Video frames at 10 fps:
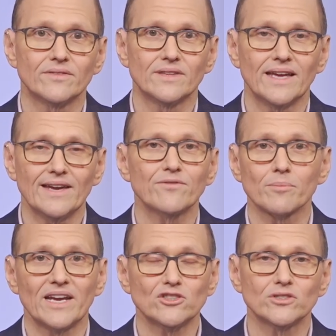
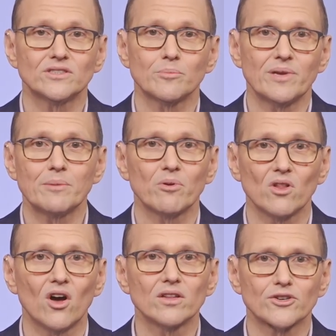information to
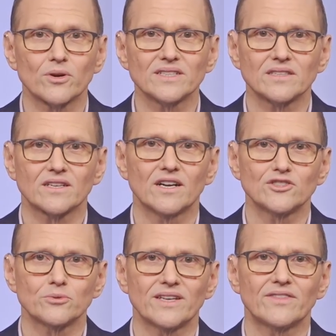people all across the
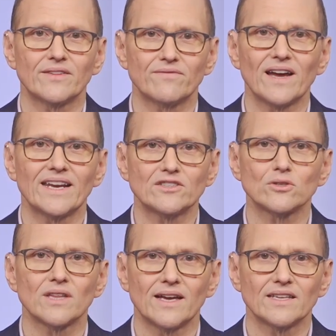country that
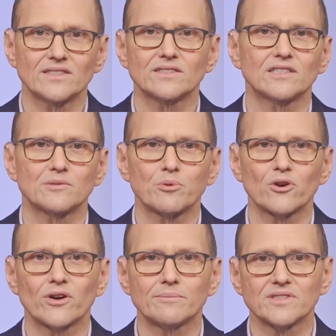financial assistance
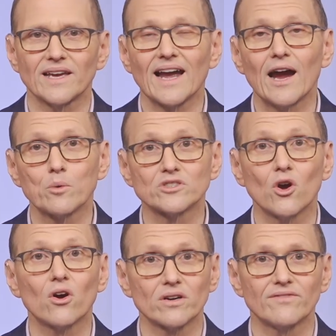programs like ours
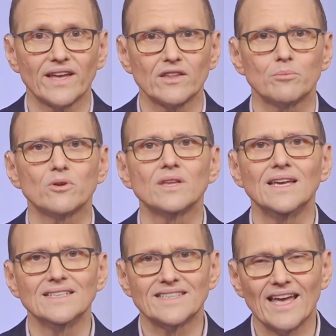are available
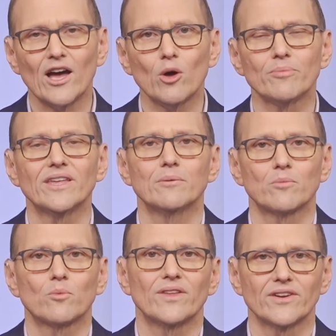to help
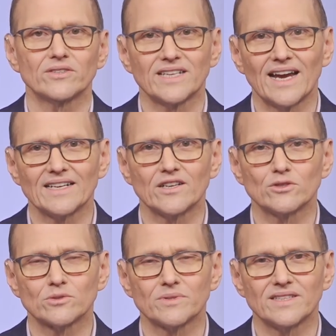them when they're
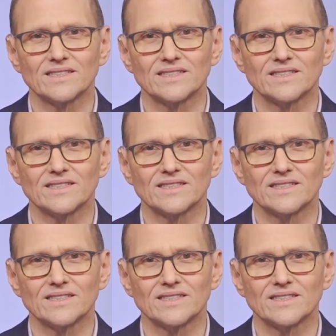diagnosed with these